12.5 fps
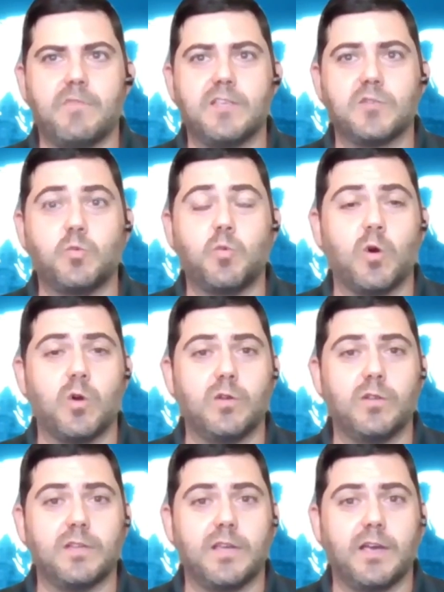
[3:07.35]
this
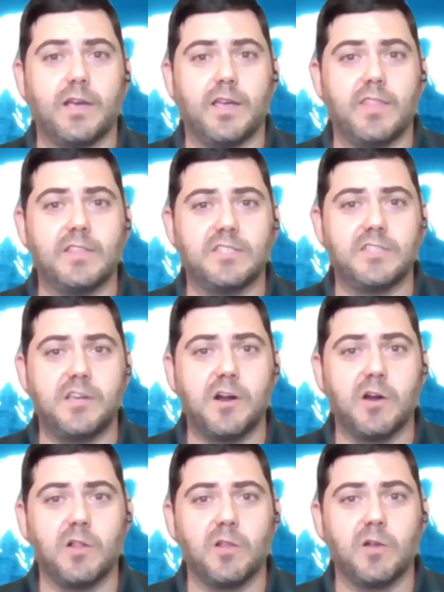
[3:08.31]
world and this
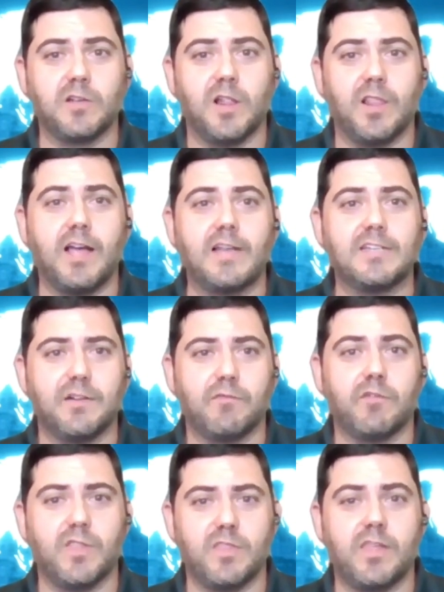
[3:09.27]
year looked a lot
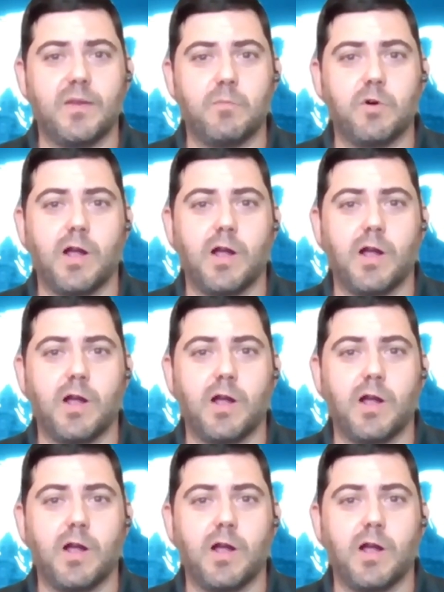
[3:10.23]
different than